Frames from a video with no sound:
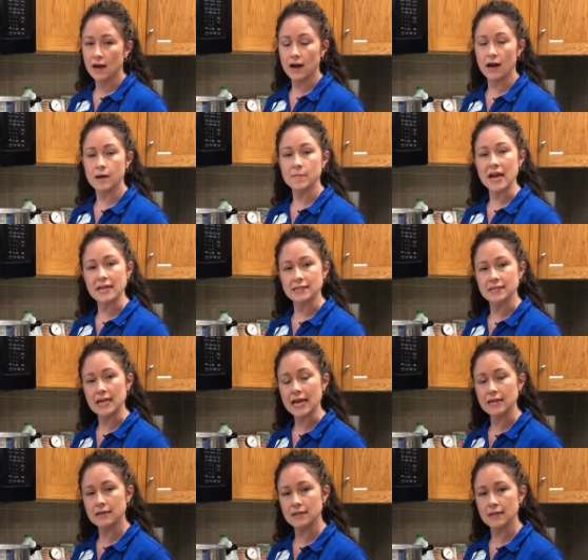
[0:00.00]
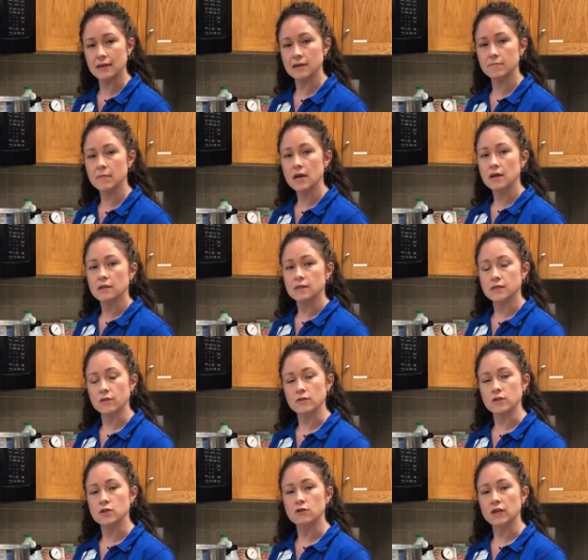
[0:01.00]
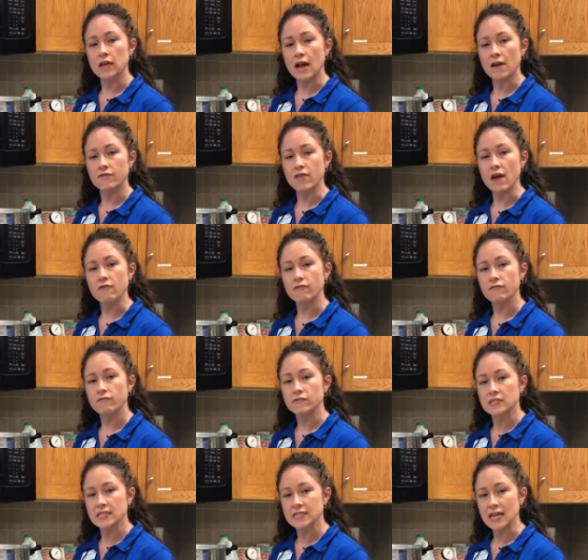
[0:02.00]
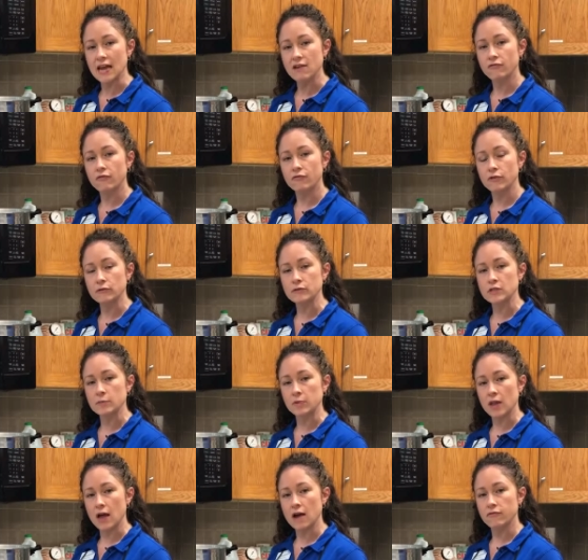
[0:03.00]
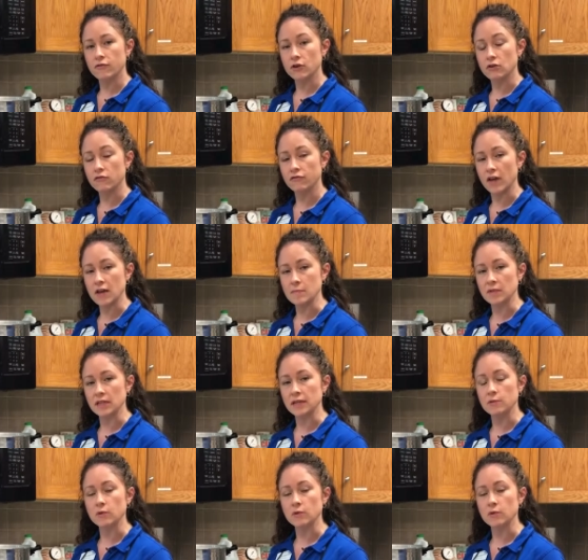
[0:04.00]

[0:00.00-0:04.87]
and date them so that you can have that safe food supply for your family.